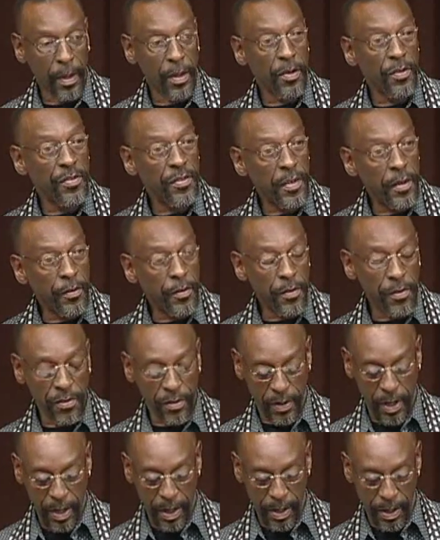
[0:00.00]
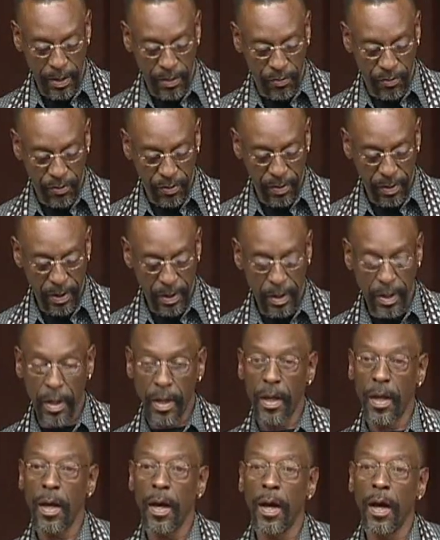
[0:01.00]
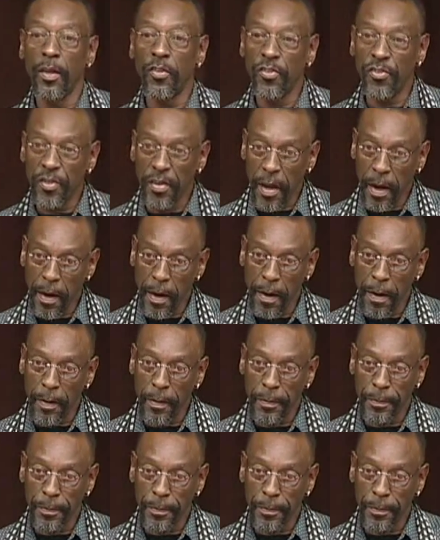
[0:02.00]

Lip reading: Center stage, a chair,